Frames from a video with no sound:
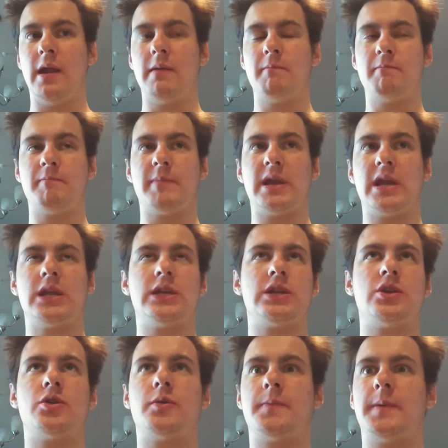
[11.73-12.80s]
Meet
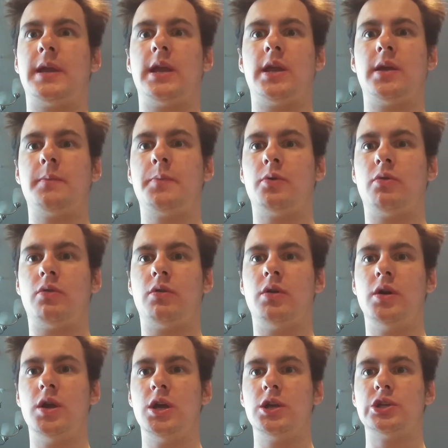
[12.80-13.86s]
new people
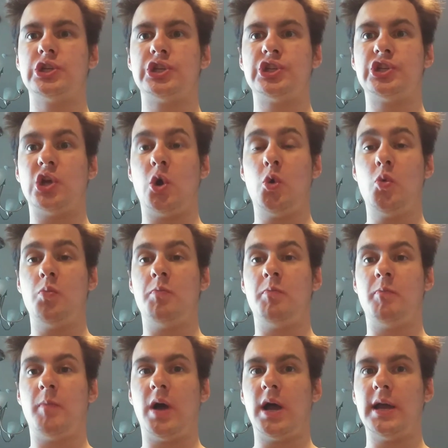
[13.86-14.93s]
so
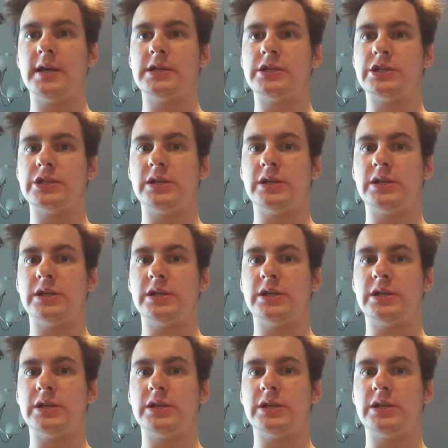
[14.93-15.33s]
much.